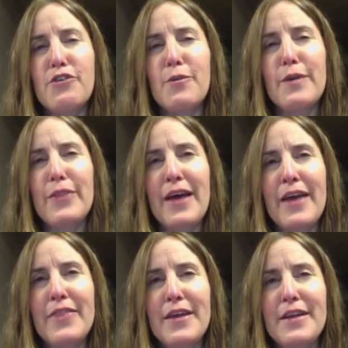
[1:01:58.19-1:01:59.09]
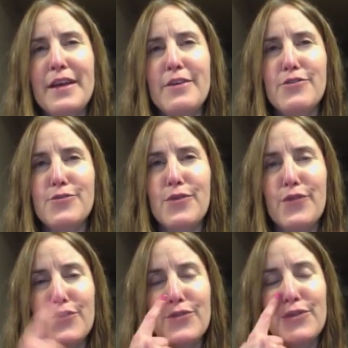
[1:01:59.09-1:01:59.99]
note about that I used to
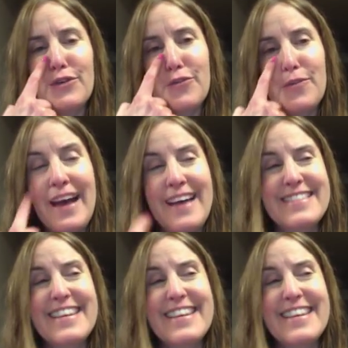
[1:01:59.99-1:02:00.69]
refer to in years past.